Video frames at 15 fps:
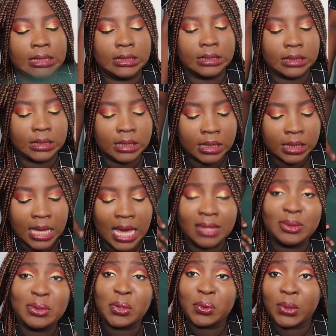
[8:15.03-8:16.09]
in.
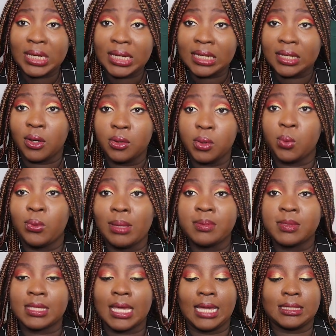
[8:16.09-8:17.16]
And the green, on the
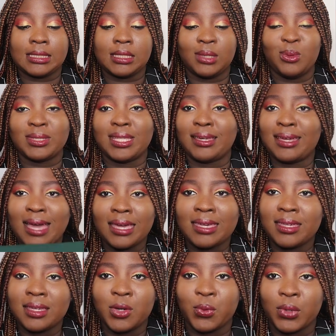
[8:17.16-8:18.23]
website, it was a
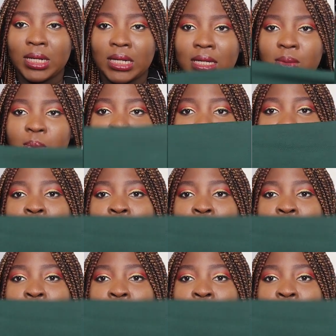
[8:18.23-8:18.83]
khaki green.